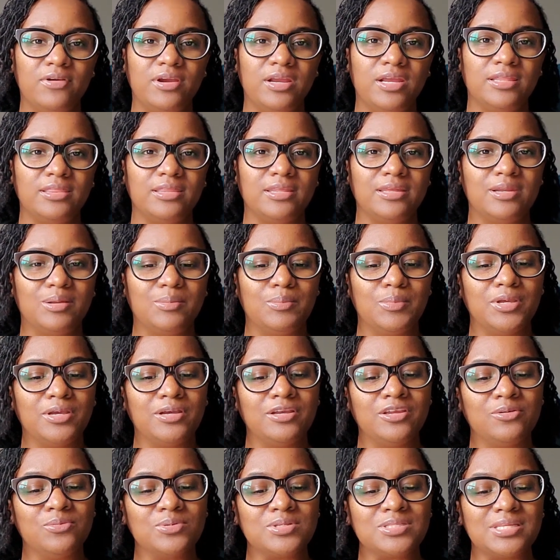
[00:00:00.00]
And then
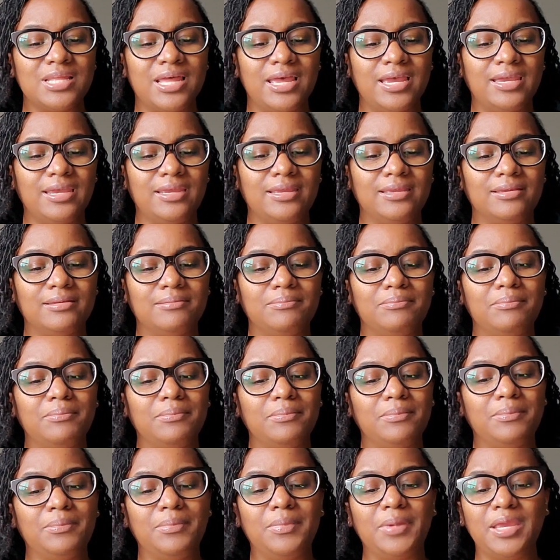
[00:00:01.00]
Amelia was like,
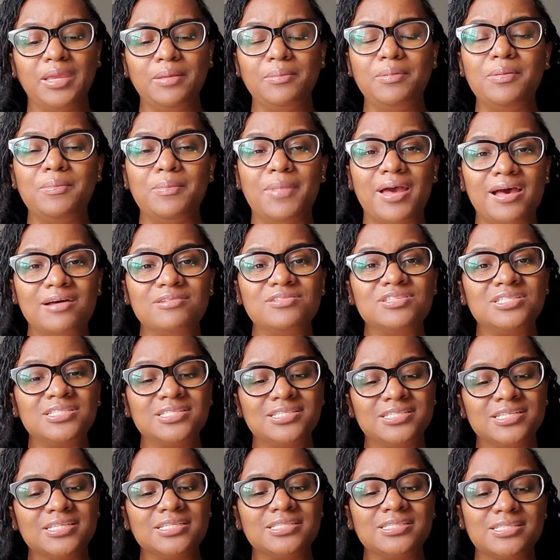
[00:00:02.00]
maybe Miles
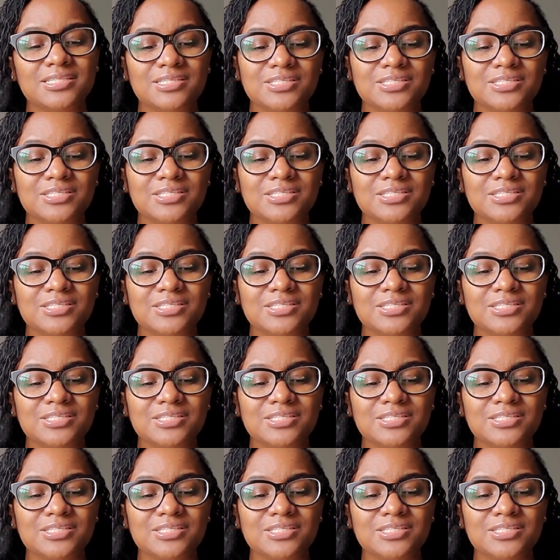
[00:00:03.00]
is just